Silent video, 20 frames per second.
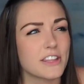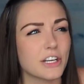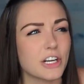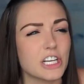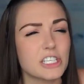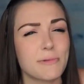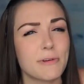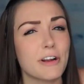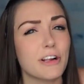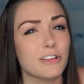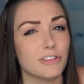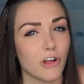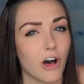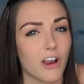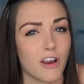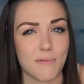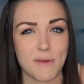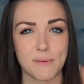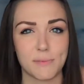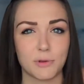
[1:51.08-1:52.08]
there has been a
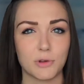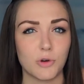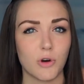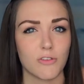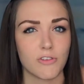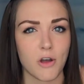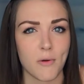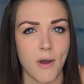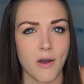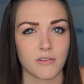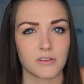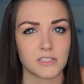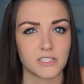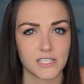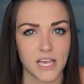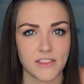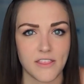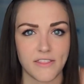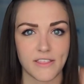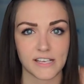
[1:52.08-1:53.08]
lot of people who have come out and
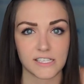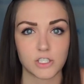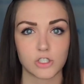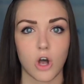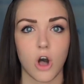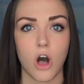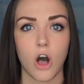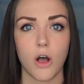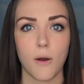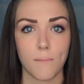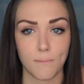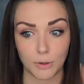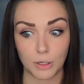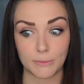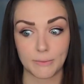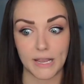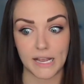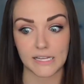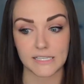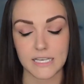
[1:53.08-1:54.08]
said that they saw
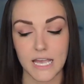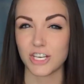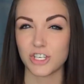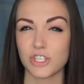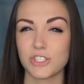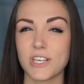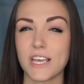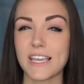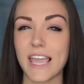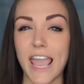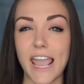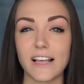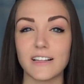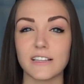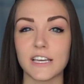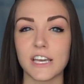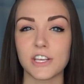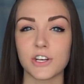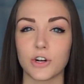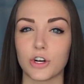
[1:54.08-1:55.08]
mermaids. And just like
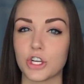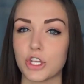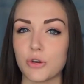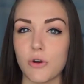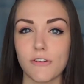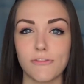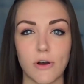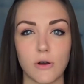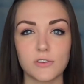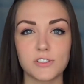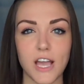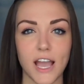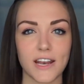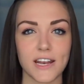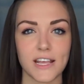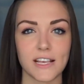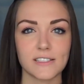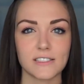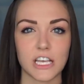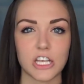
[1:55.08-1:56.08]
alien or UFO
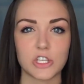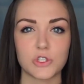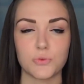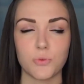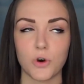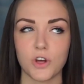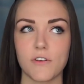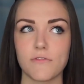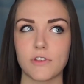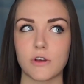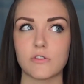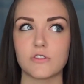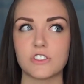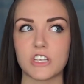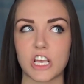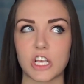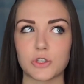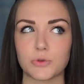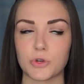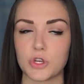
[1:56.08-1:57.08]
sightings, it's one of those
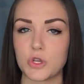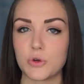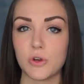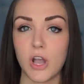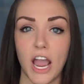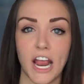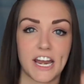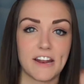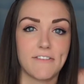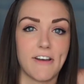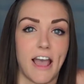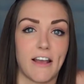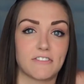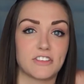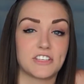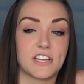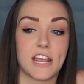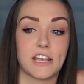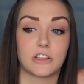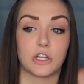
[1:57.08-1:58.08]
things where you kind of have
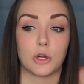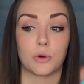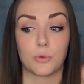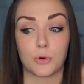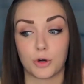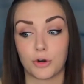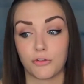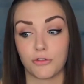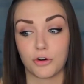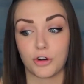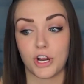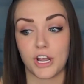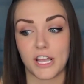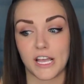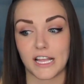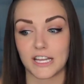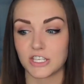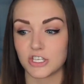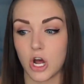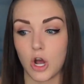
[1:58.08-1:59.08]
to take their word for
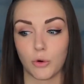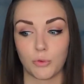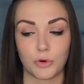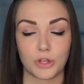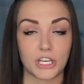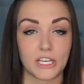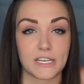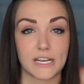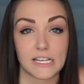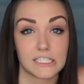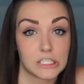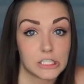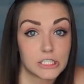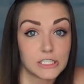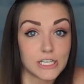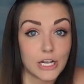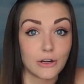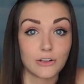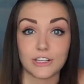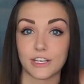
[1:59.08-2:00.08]
it. It's not really
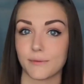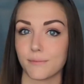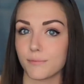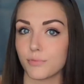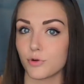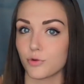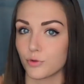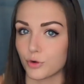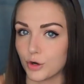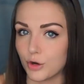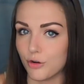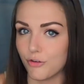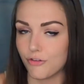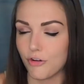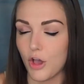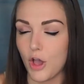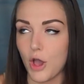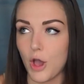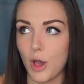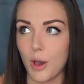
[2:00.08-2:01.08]
necessarily proof,
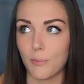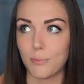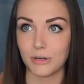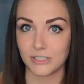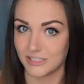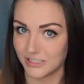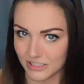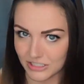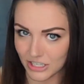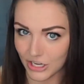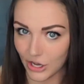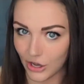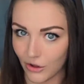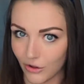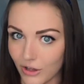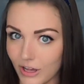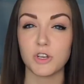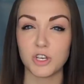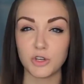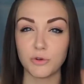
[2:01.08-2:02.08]
but
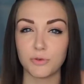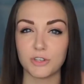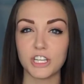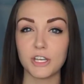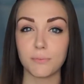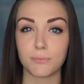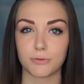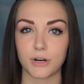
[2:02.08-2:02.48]
still, when you really